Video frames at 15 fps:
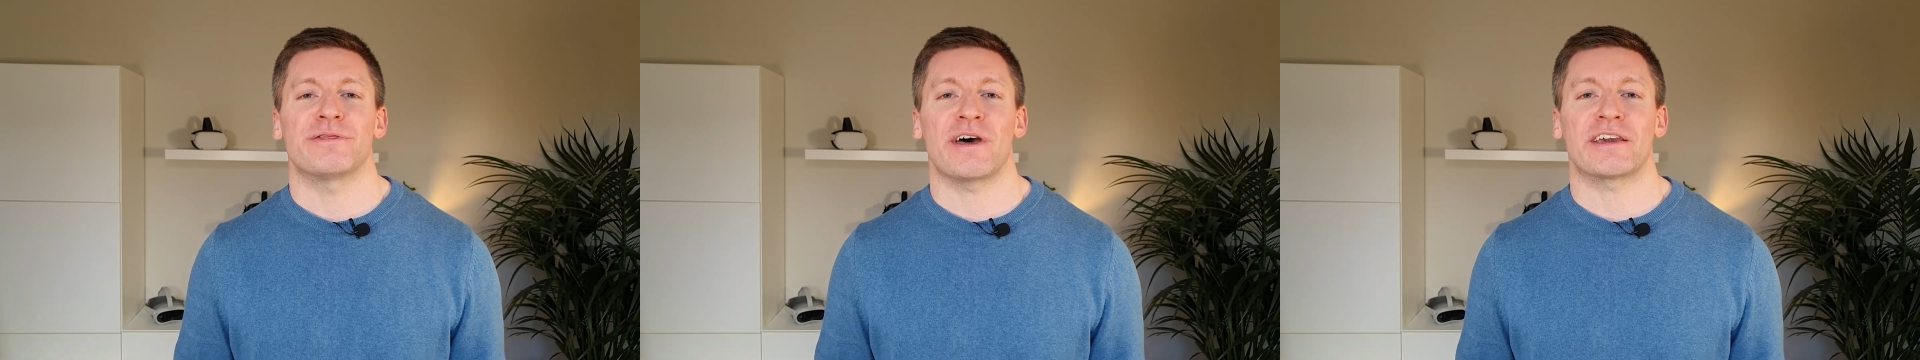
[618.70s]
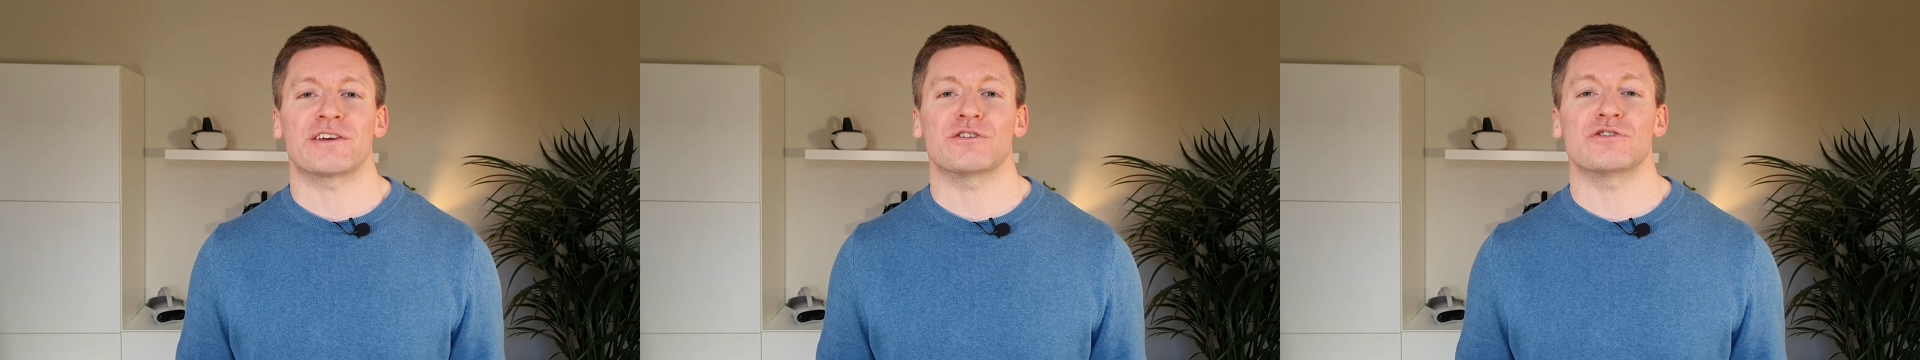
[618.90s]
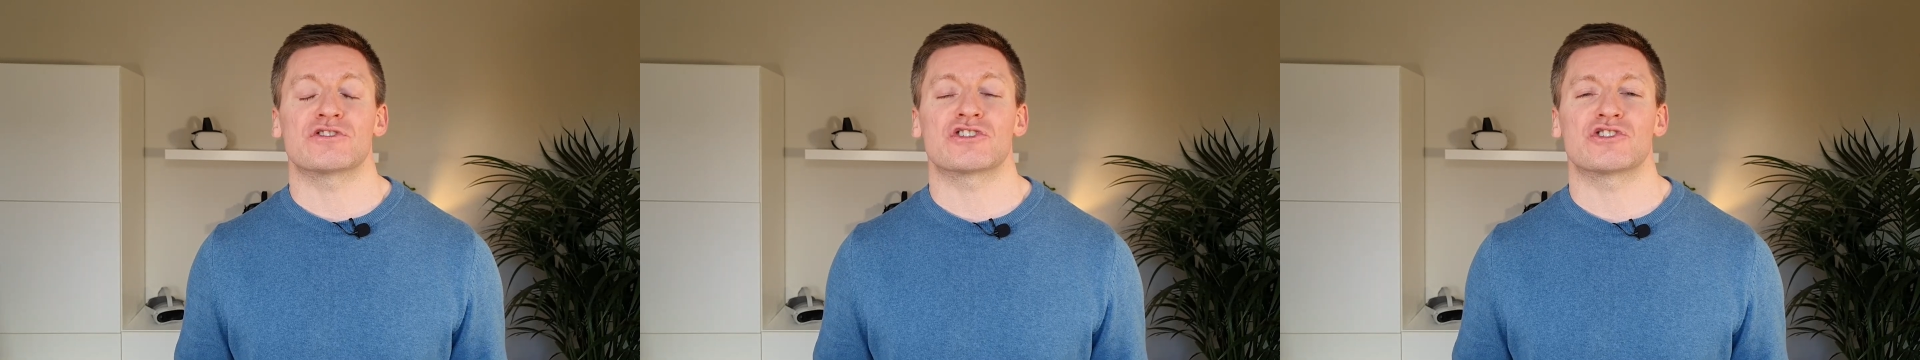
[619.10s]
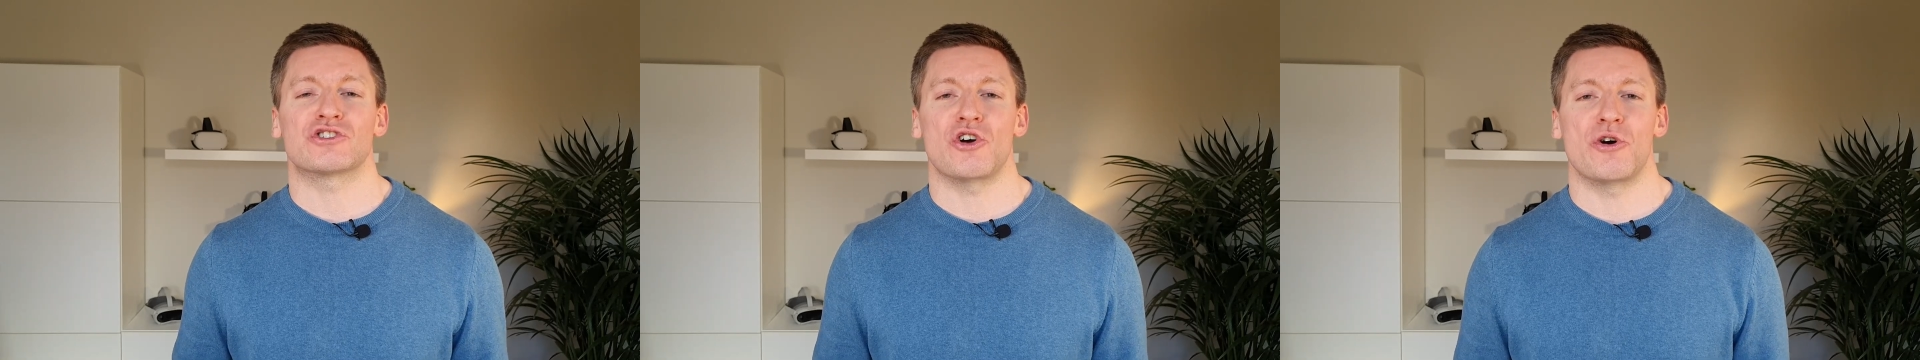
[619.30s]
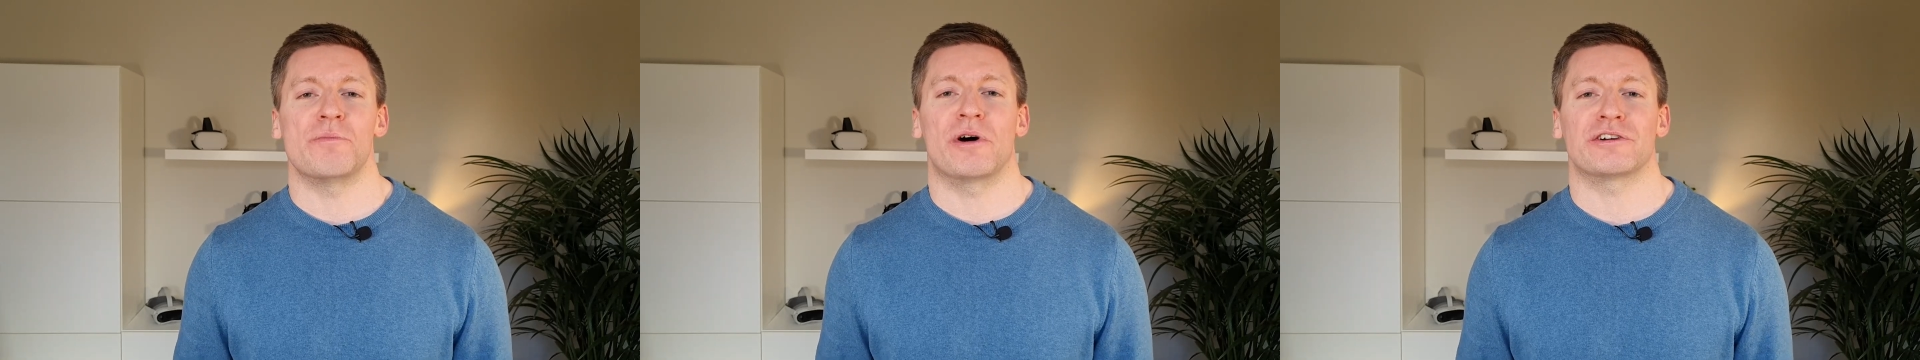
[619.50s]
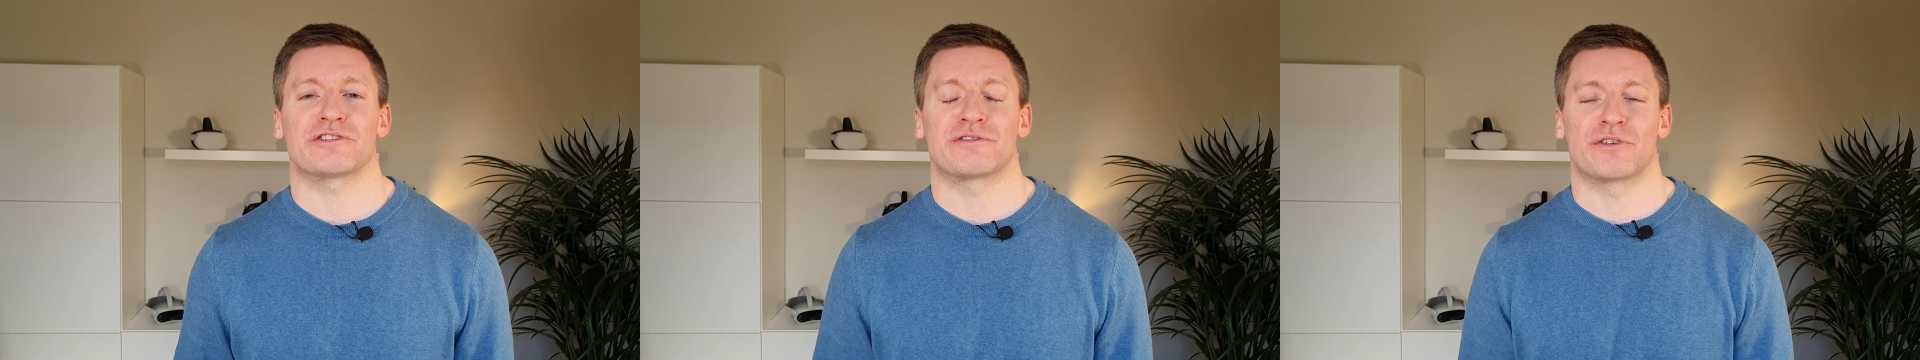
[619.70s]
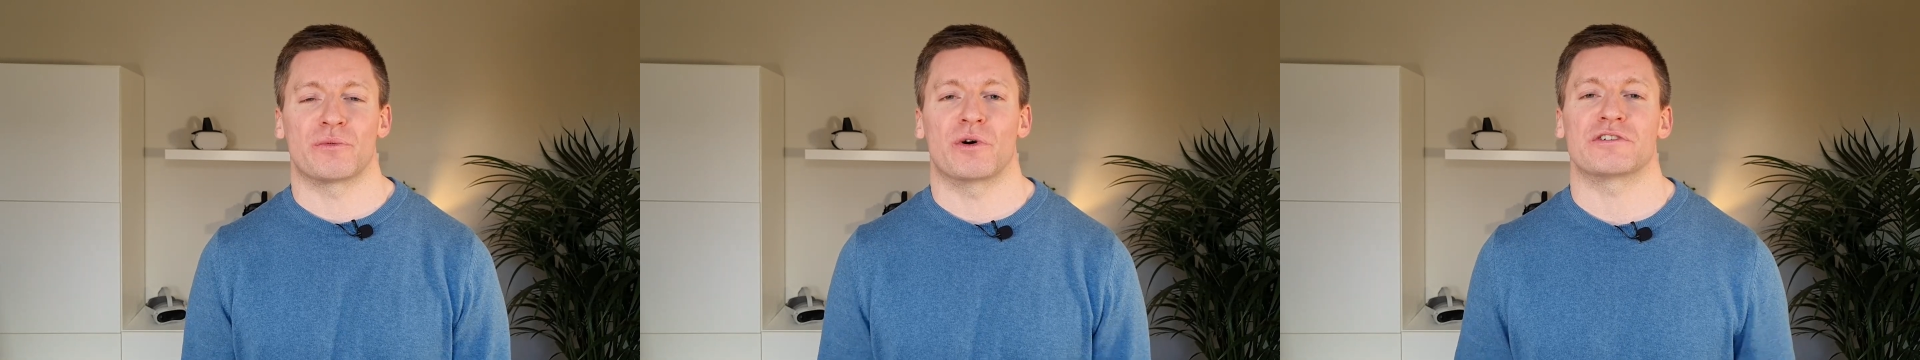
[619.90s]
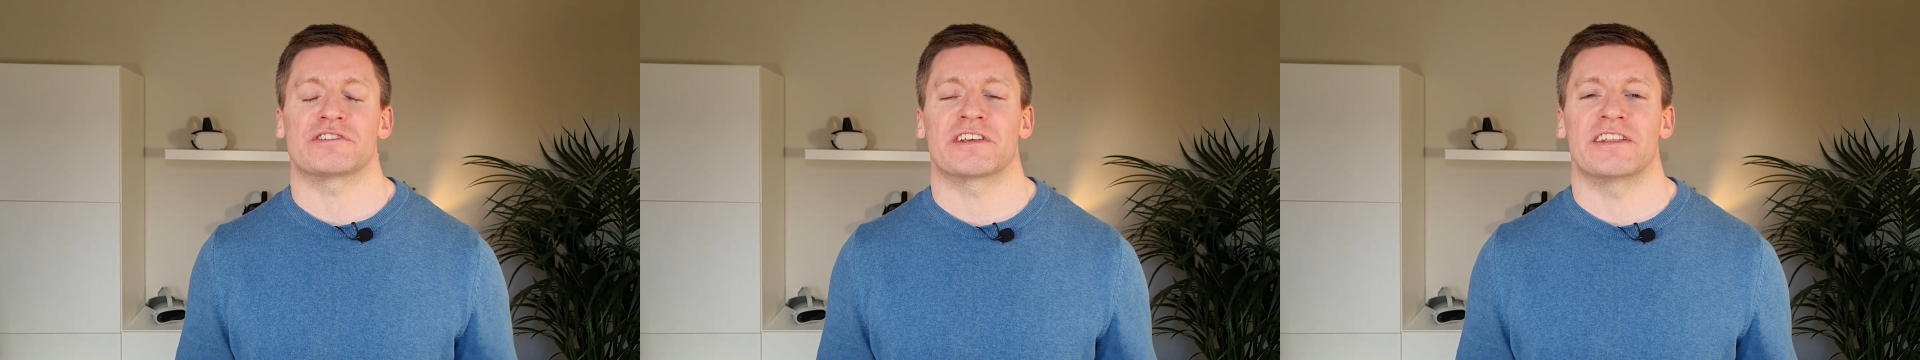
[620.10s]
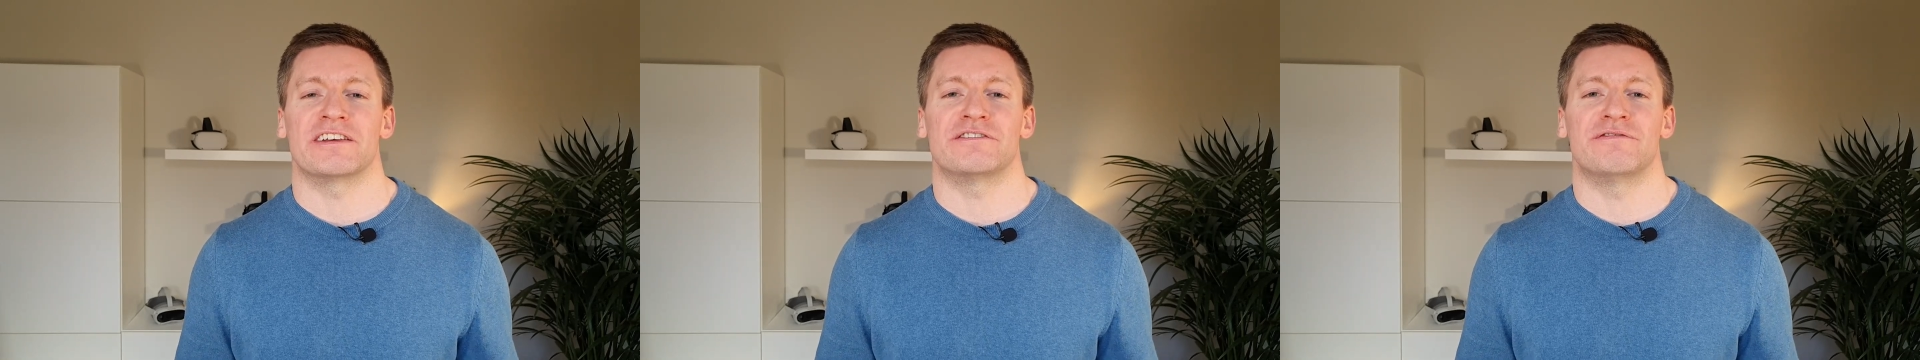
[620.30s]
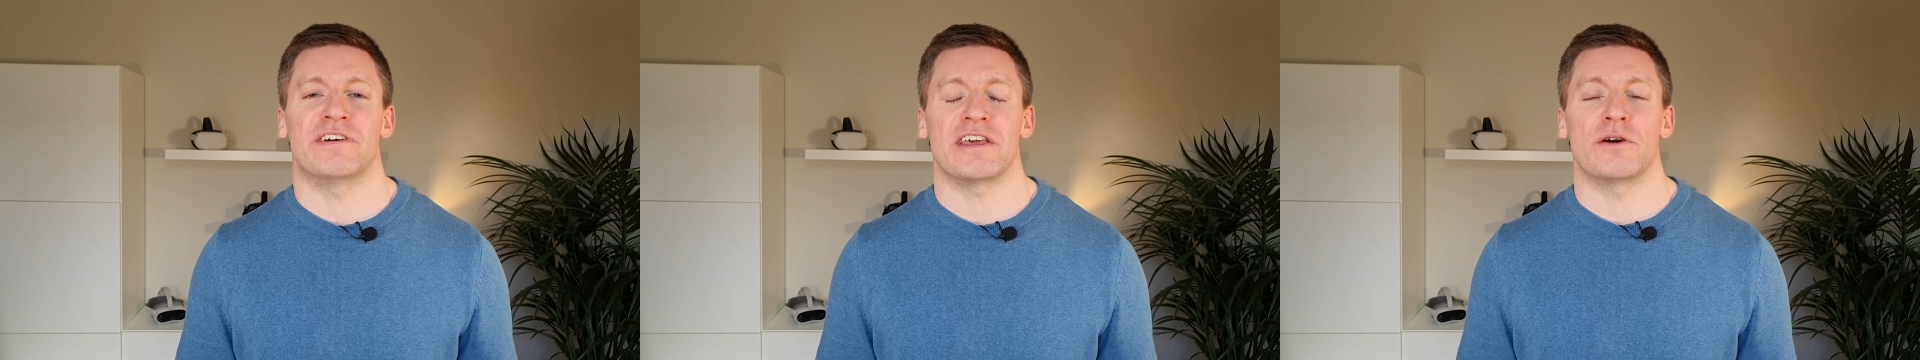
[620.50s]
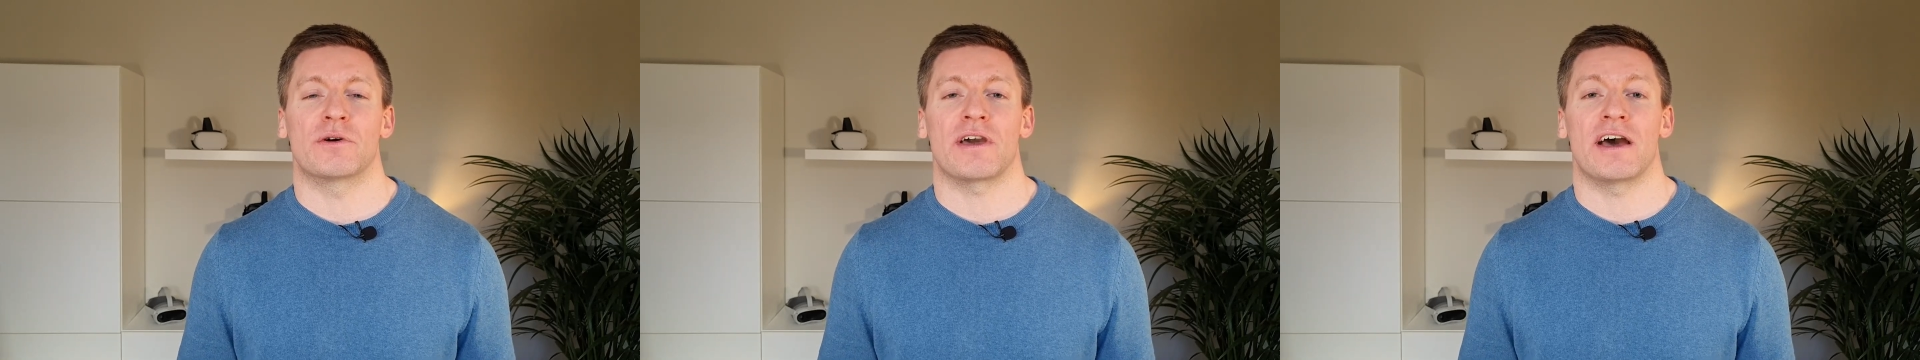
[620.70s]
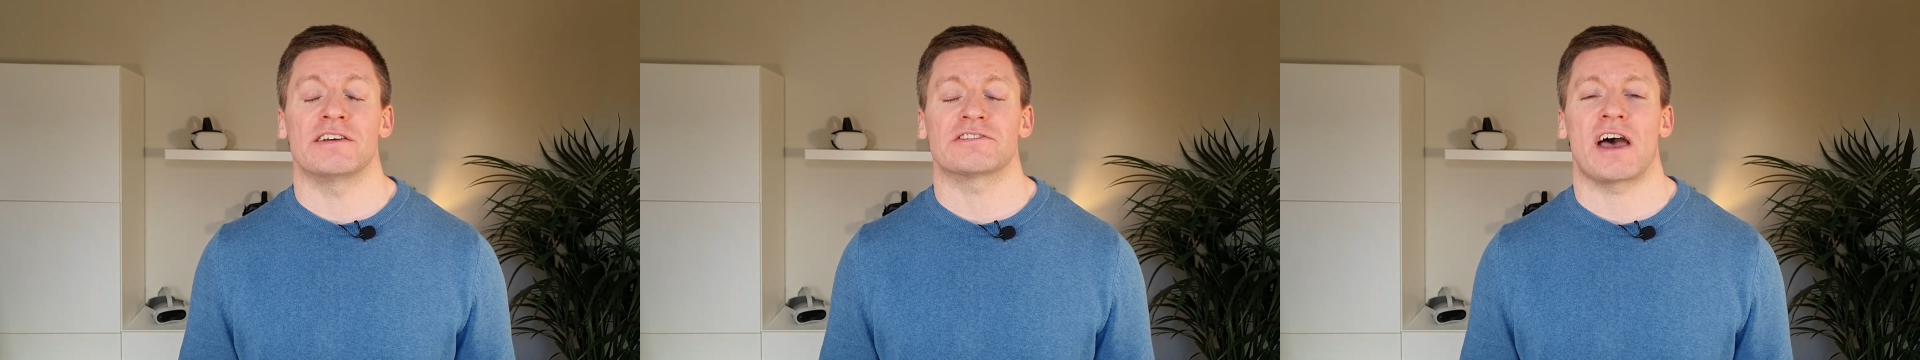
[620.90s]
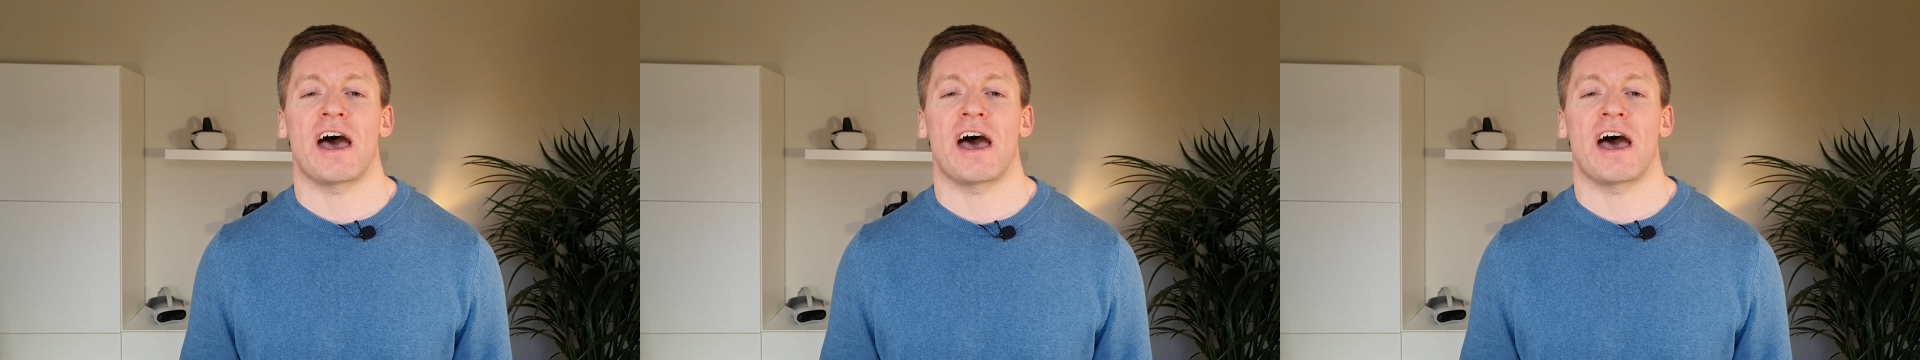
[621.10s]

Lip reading: Thank you so much for watching this video, guys.